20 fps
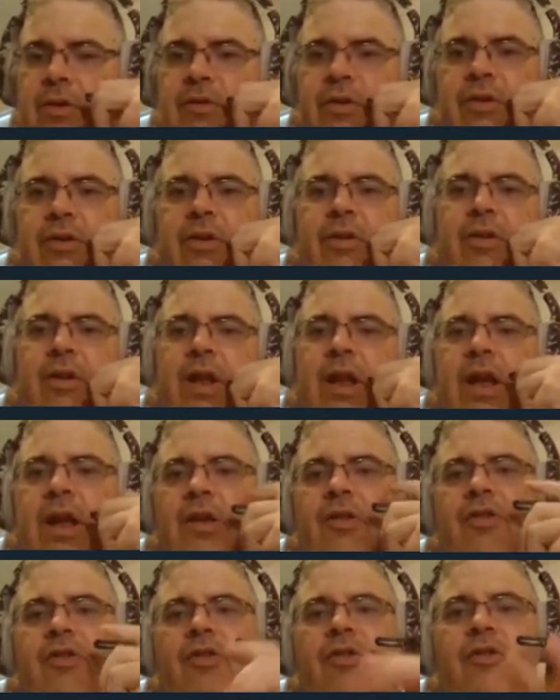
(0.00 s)
just as a
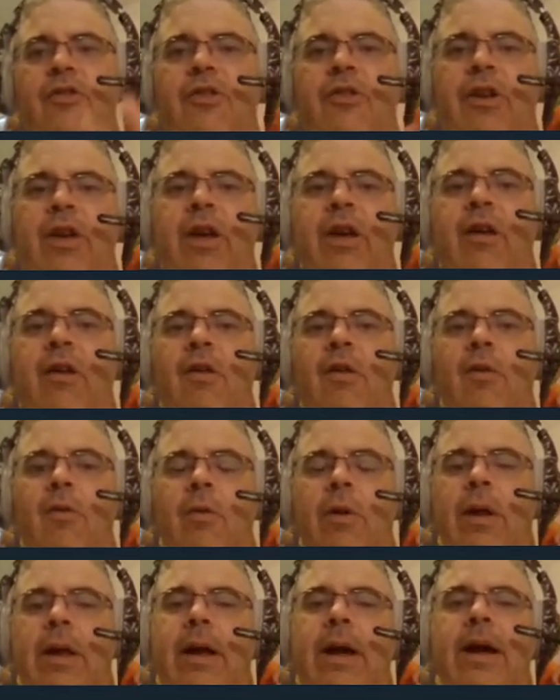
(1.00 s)
nice, chill,
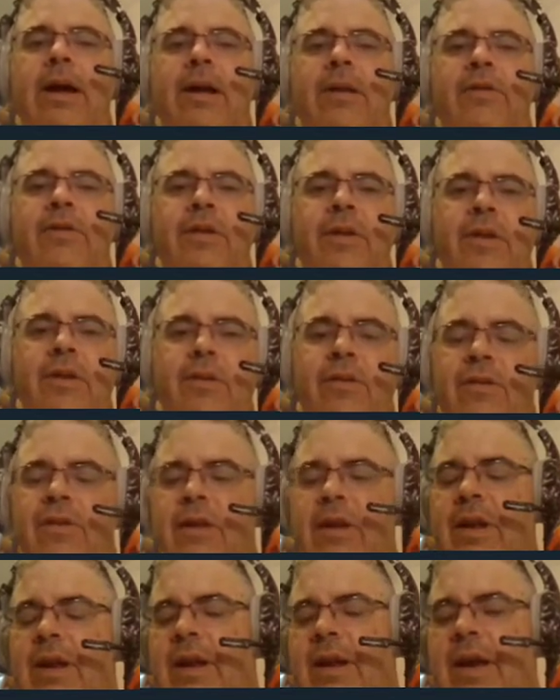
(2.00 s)
relaxing
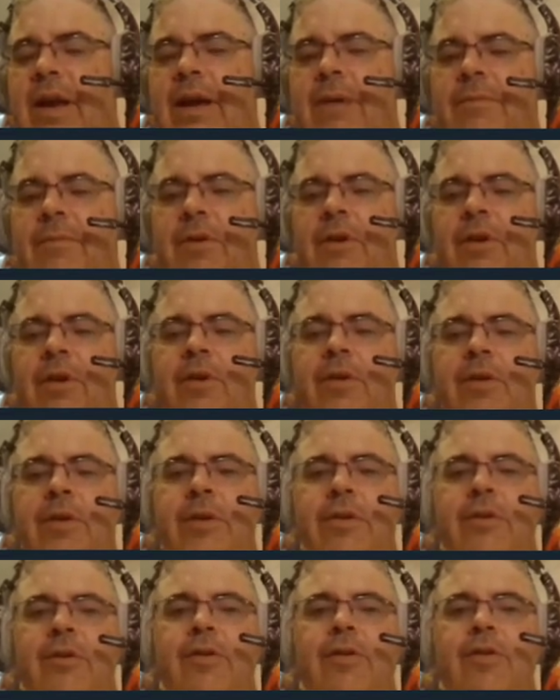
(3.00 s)
Sunday afternoon
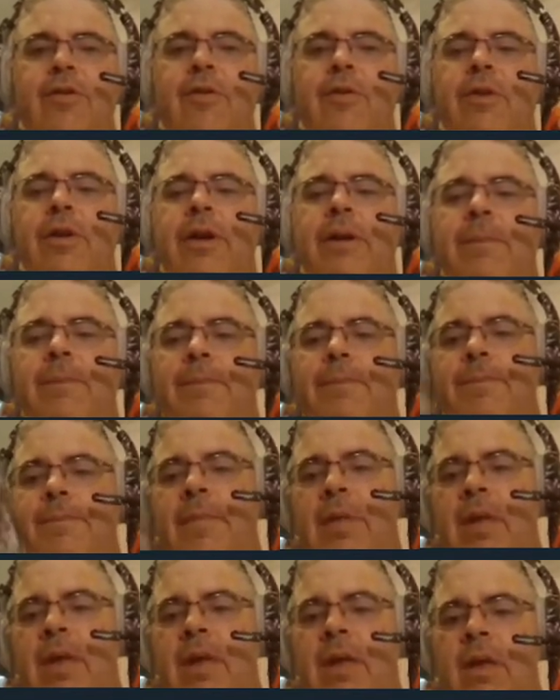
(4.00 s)
stream.
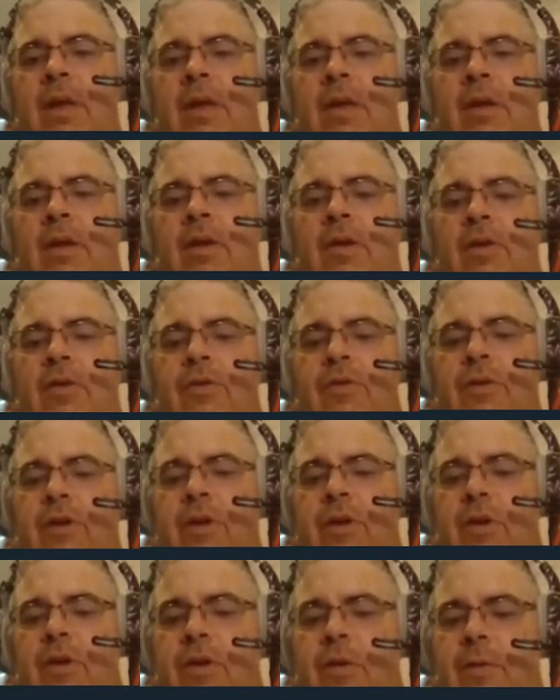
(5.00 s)

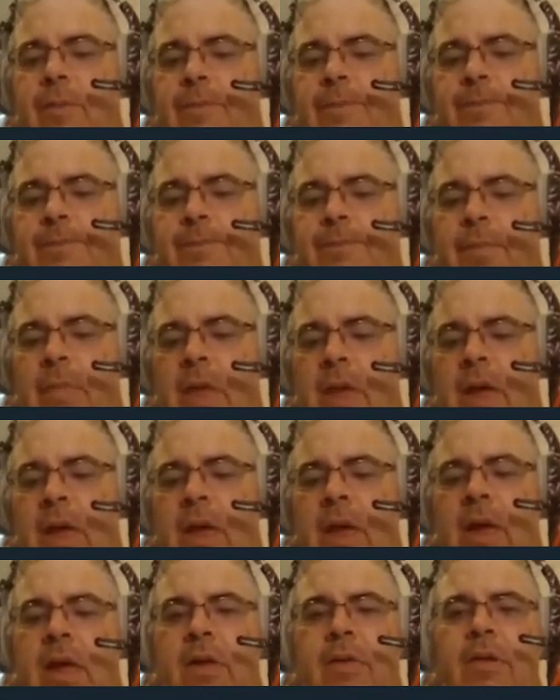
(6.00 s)
So
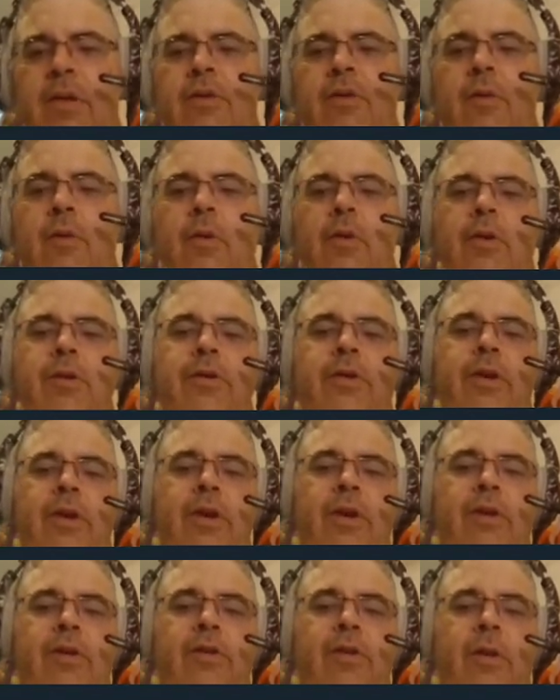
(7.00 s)
this, of course,
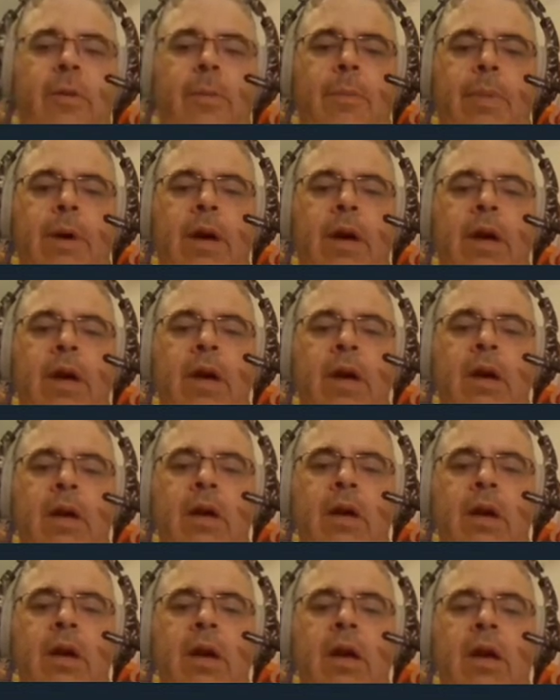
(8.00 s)
is by
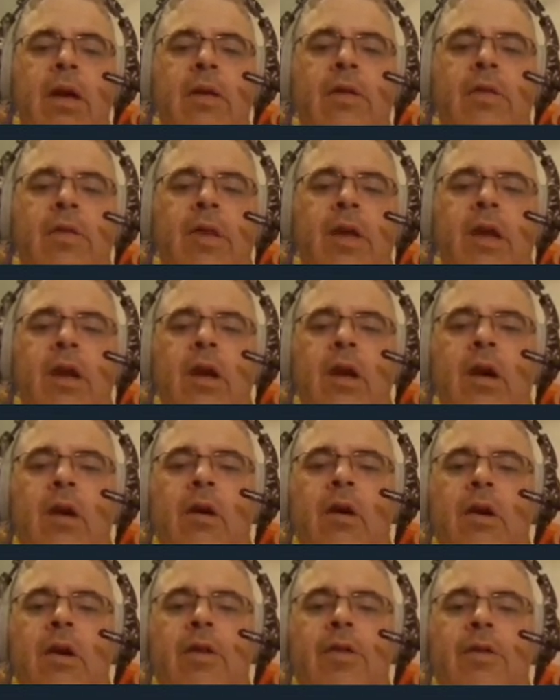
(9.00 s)
the
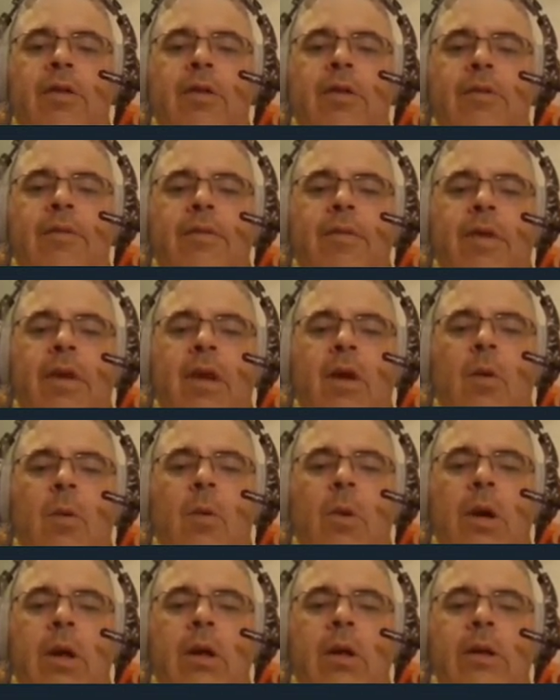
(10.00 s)
author of the
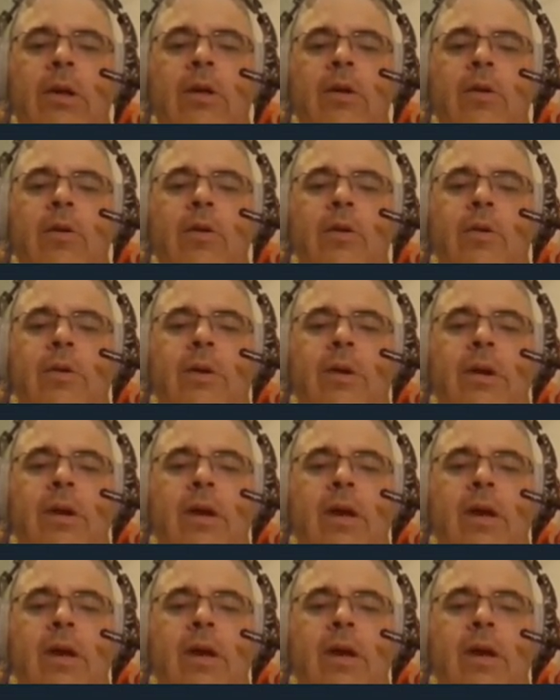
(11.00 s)
well-known